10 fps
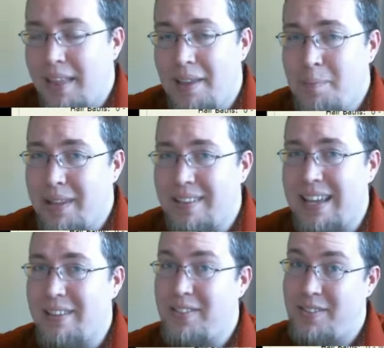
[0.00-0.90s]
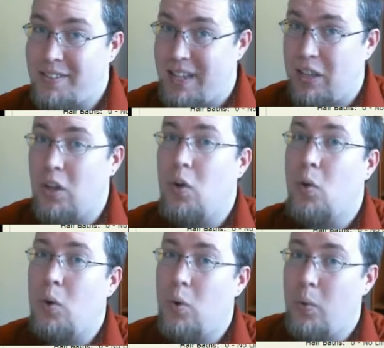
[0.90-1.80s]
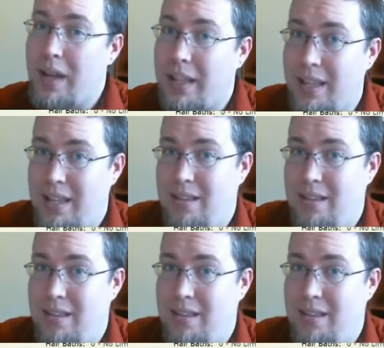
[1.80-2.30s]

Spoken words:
It's because houses are selling quickly.